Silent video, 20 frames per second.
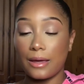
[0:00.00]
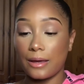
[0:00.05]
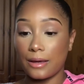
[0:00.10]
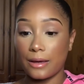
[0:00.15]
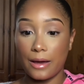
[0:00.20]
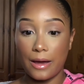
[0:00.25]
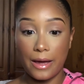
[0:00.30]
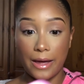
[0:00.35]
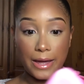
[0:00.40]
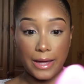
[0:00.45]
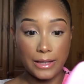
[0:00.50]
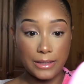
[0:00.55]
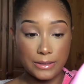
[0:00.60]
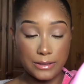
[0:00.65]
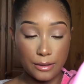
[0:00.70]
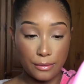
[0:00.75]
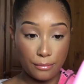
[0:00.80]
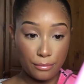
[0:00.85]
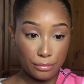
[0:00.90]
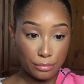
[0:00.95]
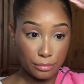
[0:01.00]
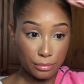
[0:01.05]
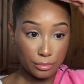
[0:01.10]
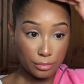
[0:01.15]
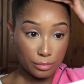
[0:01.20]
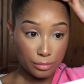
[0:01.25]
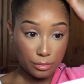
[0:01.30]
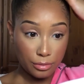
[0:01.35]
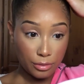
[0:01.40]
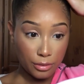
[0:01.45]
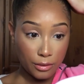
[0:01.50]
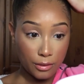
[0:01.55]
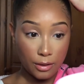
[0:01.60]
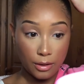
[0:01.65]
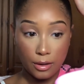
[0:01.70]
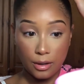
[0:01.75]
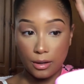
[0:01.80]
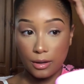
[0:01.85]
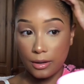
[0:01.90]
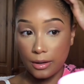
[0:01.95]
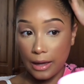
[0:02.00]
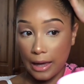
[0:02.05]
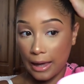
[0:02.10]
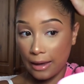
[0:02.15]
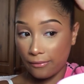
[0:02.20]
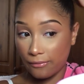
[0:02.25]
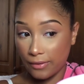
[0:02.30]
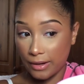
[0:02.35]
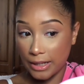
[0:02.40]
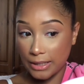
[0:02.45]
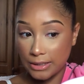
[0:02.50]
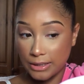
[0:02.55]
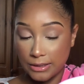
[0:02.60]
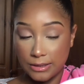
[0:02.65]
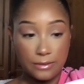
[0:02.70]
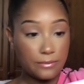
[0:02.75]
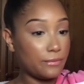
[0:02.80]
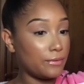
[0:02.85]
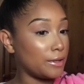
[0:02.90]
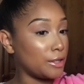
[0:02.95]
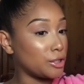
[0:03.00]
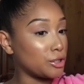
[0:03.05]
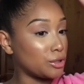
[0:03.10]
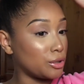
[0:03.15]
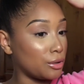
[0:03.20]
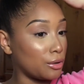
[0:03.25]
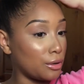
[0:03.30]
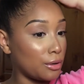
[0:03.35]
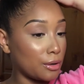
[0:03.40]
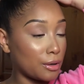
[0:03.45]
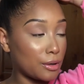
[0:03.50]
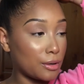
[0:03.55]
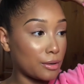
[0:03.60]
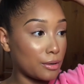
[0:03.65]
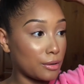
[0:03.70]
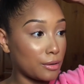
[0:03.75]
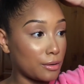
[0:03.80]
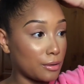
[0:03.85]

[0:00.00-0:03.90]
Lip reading: guys, I think this is the finished look.